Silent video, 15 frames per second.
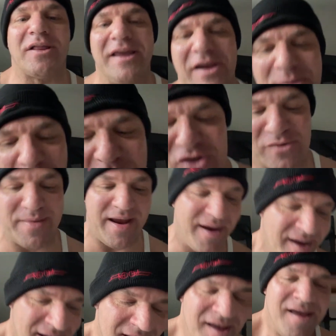wish me
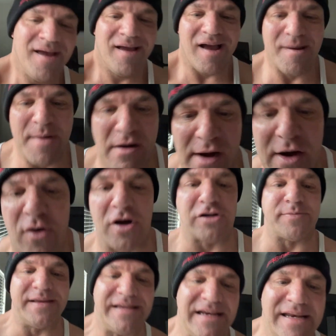a Merry
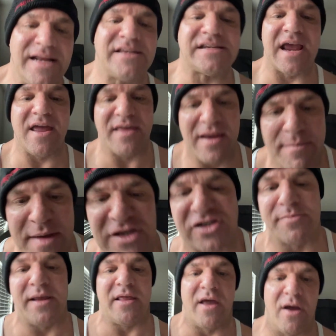Christmas. He did say that he missed
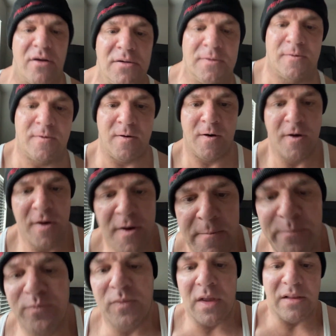me, though.
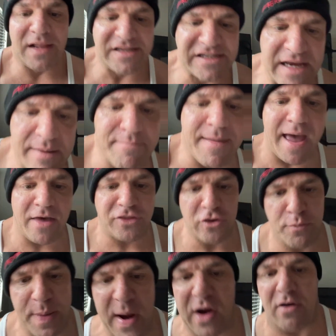Let's see, Matthew
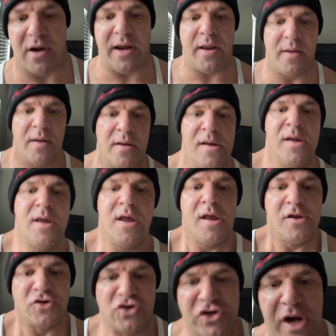Perry,
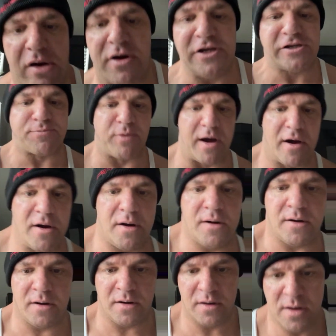Jerry Springer,
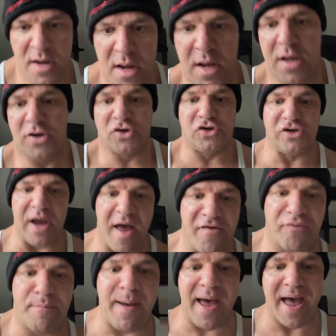
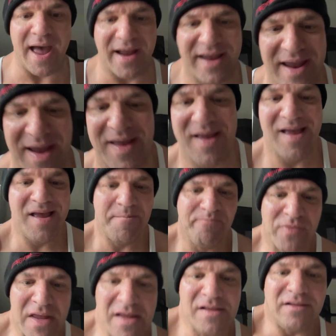Jeff Beck,
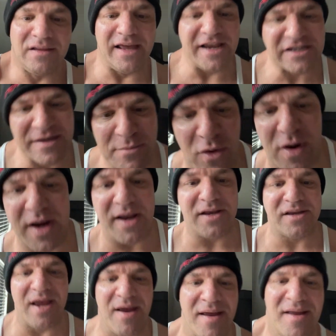Lisa
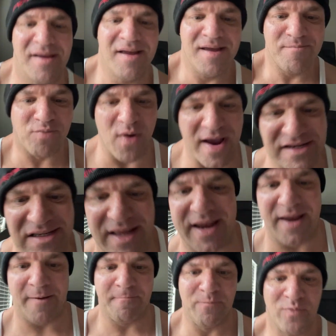Marie
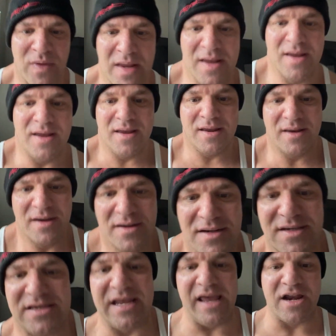Presley,
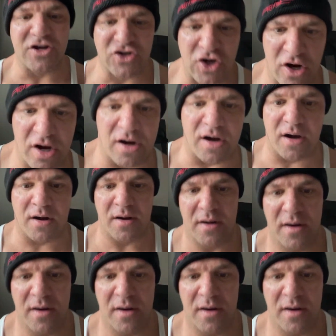Tina Turner,